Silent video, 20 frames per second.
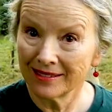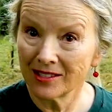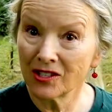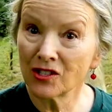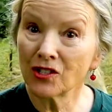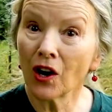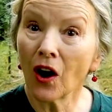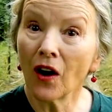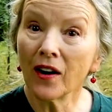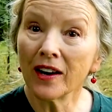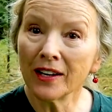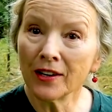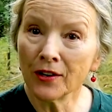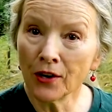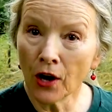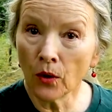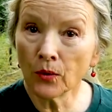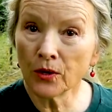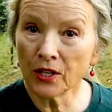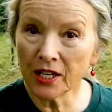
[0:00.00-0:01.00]
started
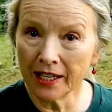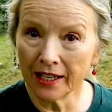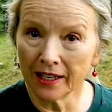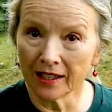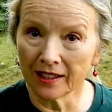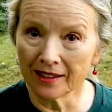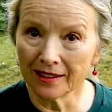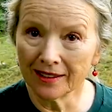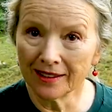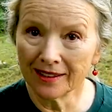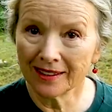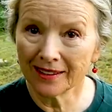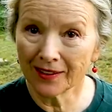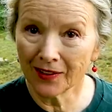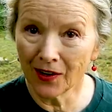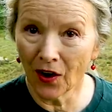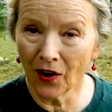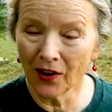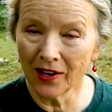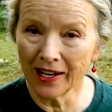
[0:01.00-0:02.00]
no-till
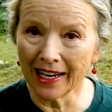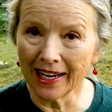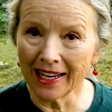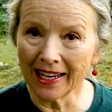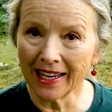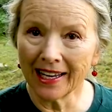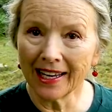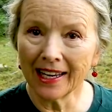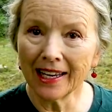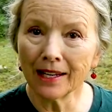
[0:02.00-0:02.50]
gardening